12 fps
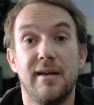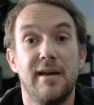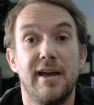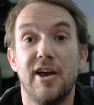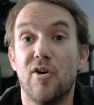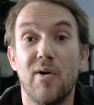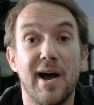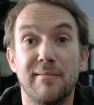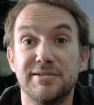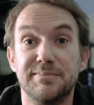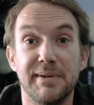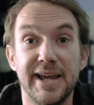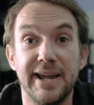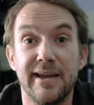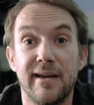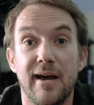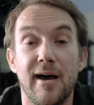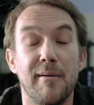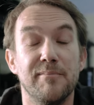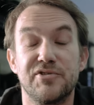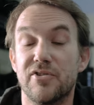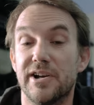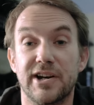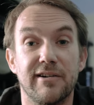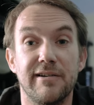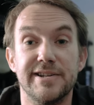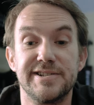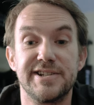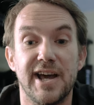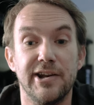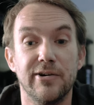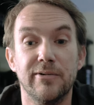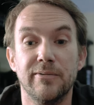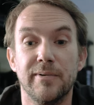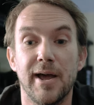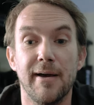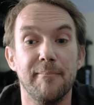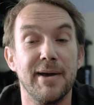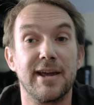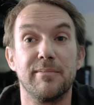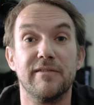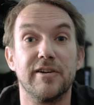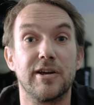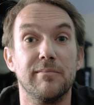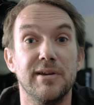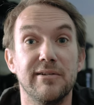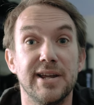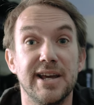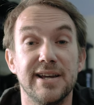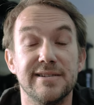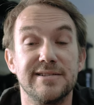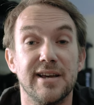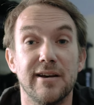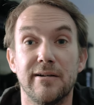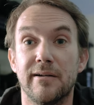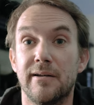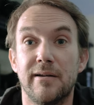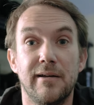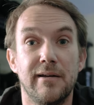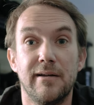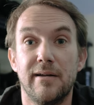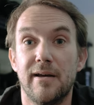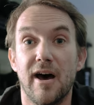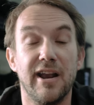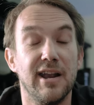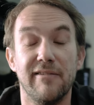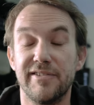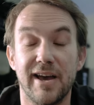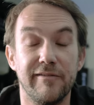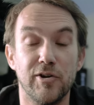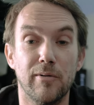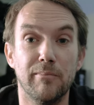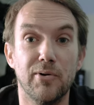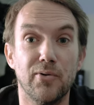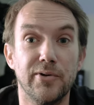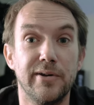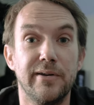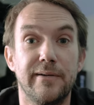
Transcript: it all helps me and trying to grow this channel and make a bit of a community, so I'd love to have you on board.